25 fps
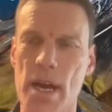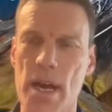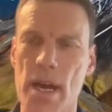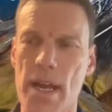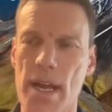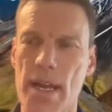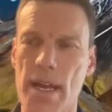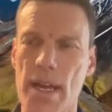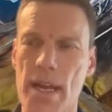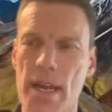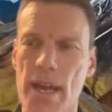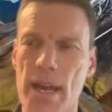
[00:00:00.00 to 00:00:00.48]

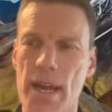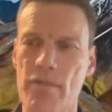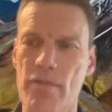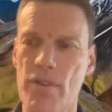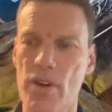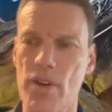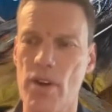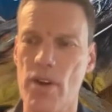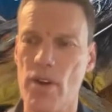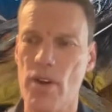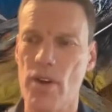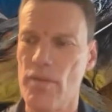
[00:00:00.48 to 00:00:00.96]

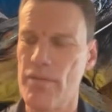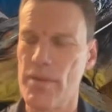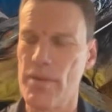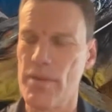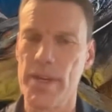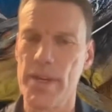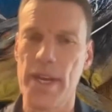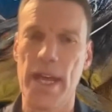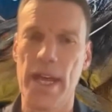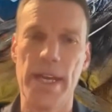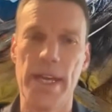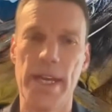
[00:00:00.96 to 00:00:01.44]
love of
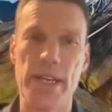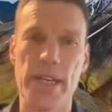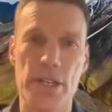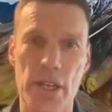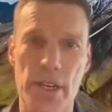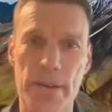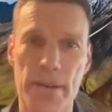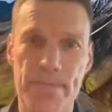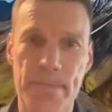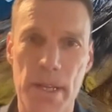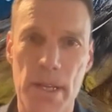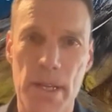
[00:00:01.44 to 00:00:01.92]

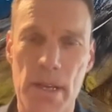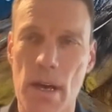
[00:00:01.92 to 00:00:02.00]
nature.